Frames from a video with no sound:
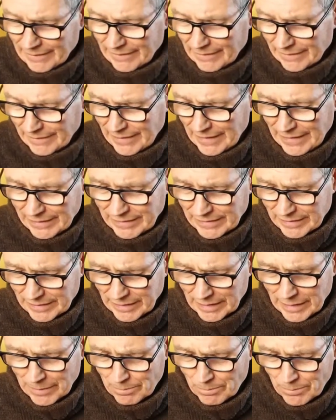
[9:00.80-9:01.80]
that,
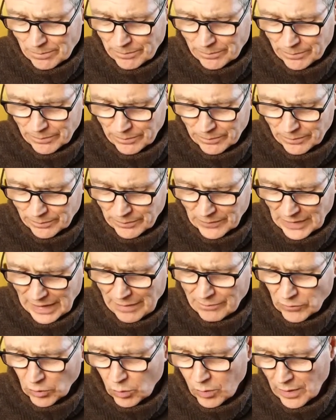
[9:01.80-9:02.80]
I
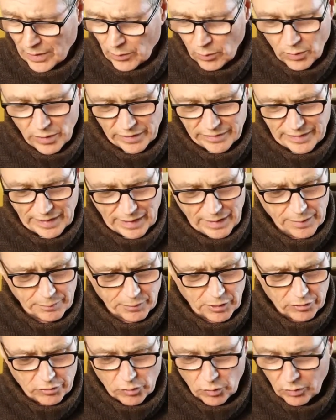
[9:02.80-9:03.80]
haven't quite worked out how I'm
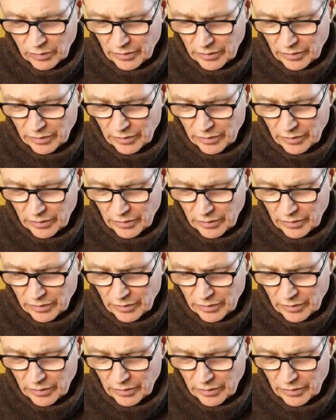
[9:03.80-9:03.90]
going to do all